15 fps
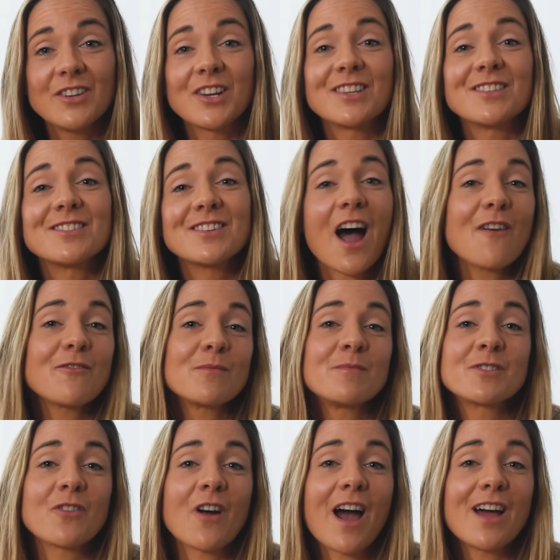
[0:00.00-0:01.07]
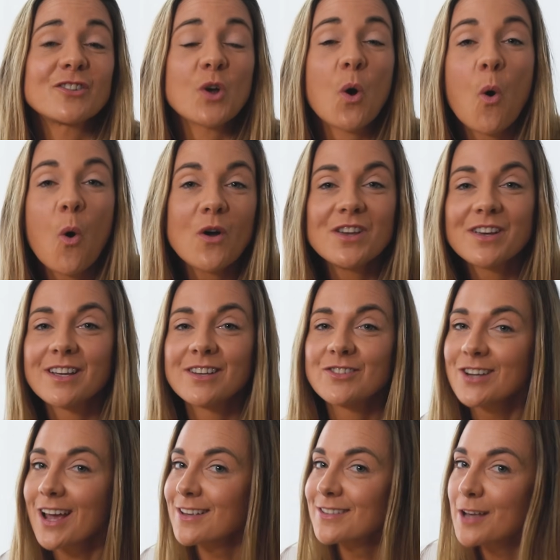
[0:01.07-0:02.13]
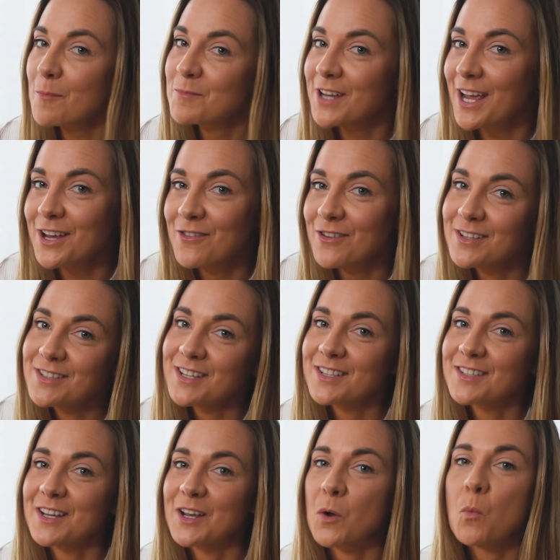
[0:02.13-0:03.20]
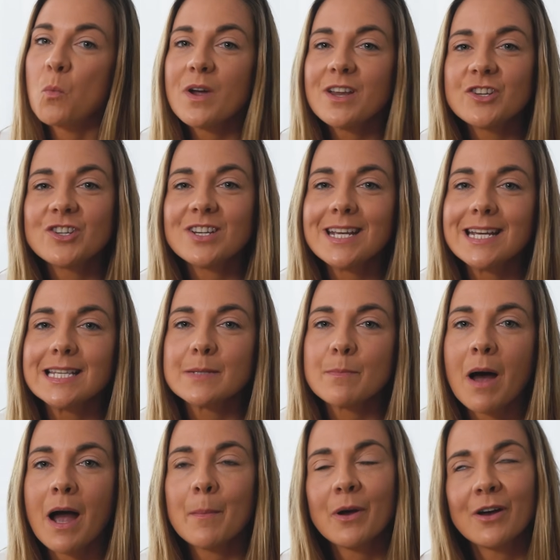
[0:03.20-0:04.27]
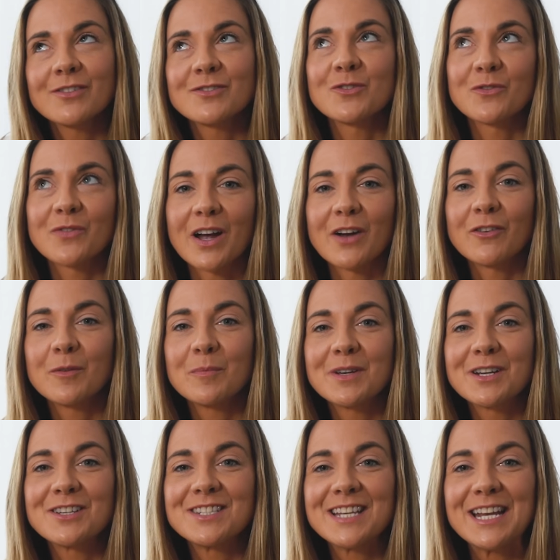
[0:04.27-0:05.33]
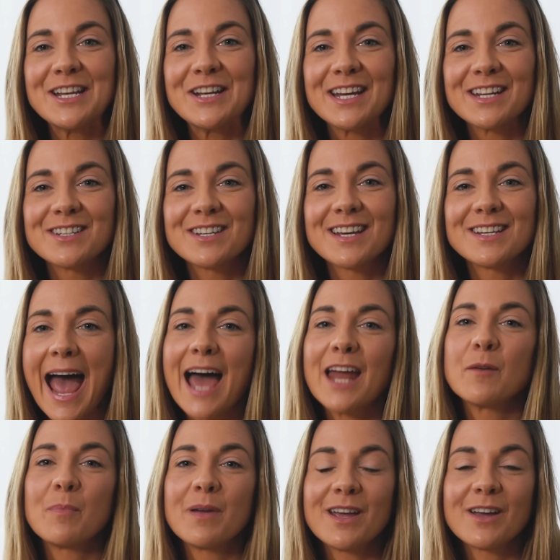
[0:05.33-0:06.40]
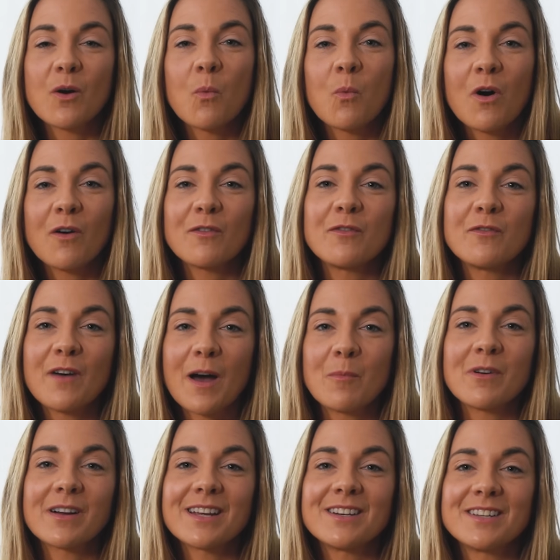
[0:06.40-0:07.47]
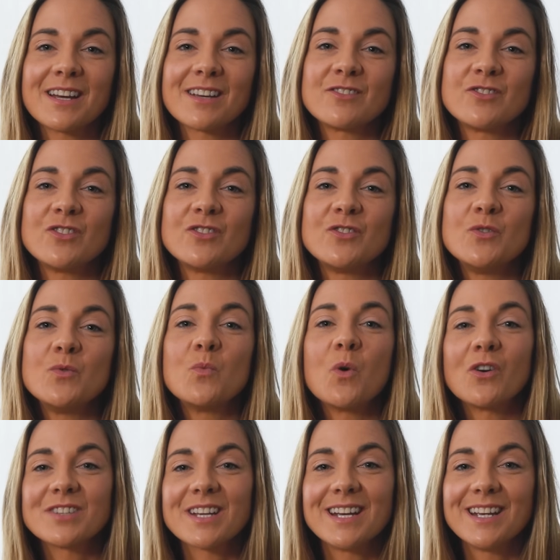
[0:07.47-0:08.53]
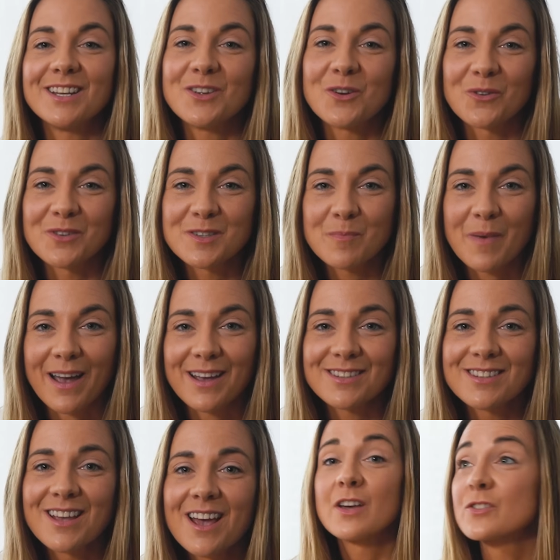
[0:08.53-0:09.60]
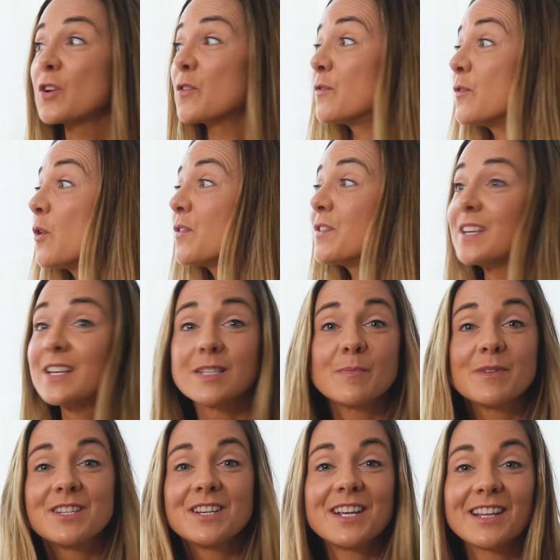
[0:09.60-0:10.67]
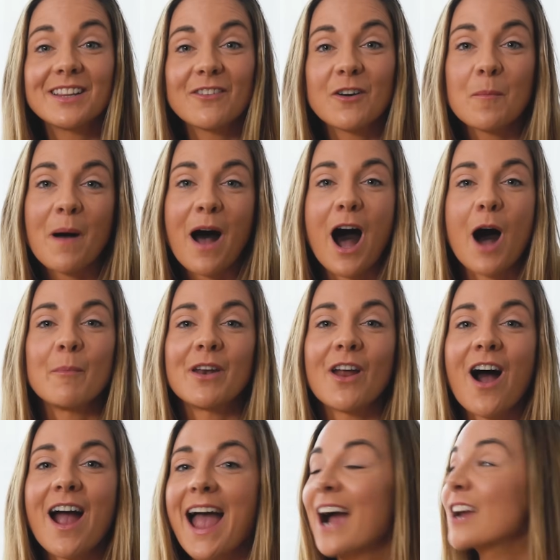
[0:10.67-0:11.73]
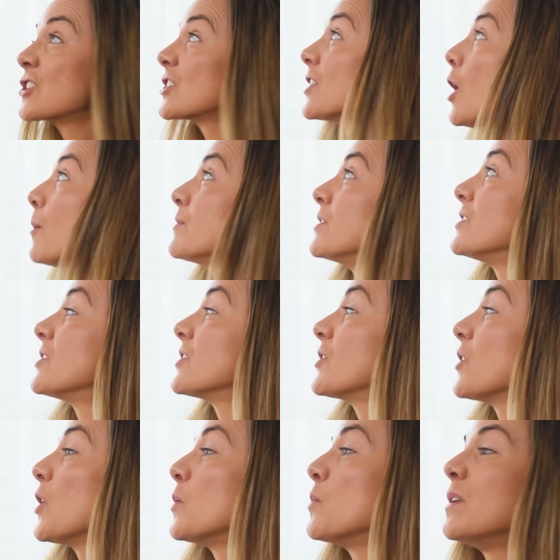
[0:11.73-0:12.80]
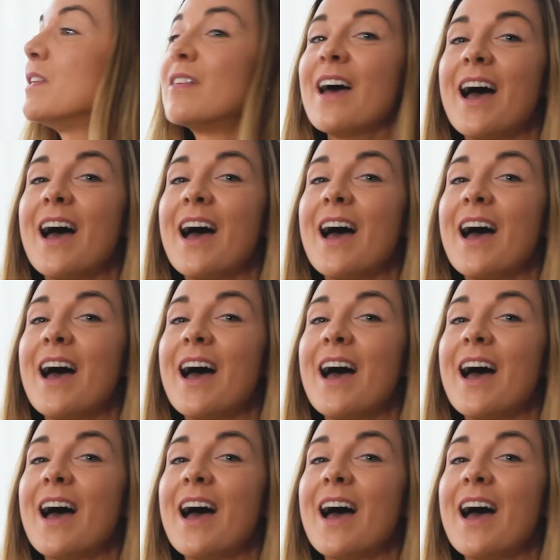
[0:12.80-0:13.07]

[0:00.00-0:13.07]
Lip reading: you can start from scratch, or you can just update your existing, which is my personal favorite because then you get to hand pick what fabric and textures you want in your space. So for this particular apartment, I actually opted to go with